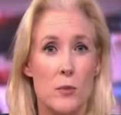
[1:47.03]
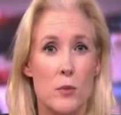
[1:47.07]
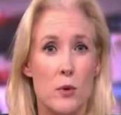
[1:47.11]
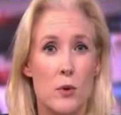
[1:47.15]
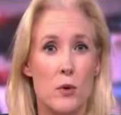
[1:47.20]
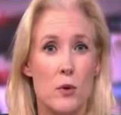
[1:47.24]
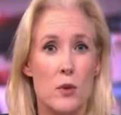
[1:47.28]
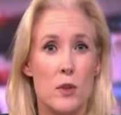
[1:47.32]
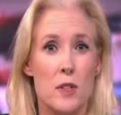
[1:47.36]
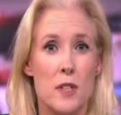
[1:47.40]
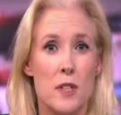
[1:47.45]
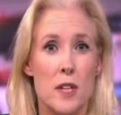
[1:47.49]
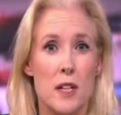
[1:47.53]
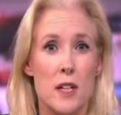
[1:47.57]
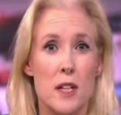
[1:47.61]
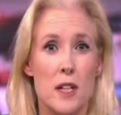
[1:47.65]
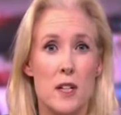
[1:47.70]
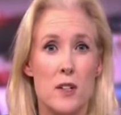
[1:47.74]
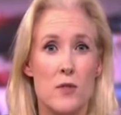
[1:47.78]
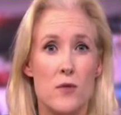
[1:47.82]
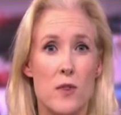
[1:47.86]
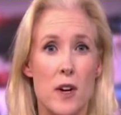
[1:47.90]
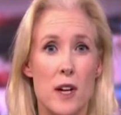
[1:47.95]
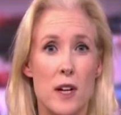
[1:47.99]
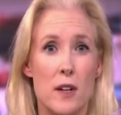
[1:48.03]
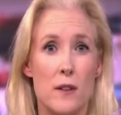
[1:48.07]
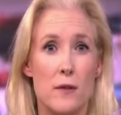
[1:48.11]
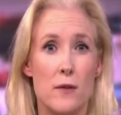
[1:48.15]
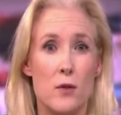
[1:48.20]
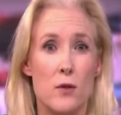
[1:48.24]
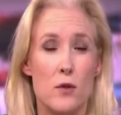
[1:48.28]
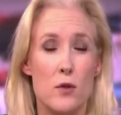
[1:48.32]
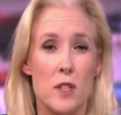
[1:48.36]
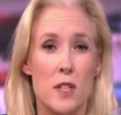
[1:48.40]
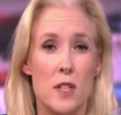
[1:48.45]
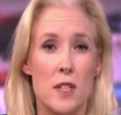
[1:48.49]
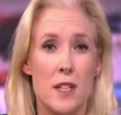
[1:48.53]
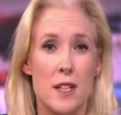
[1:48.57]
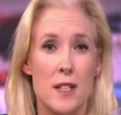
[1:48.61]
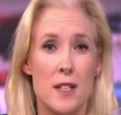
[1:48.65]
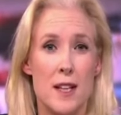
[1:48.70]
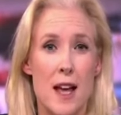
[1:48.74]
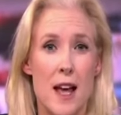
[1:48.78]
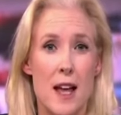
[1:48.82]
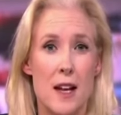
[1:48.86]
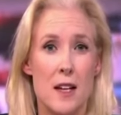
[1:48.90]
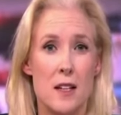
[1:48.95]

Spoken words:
reports that Israeli forces has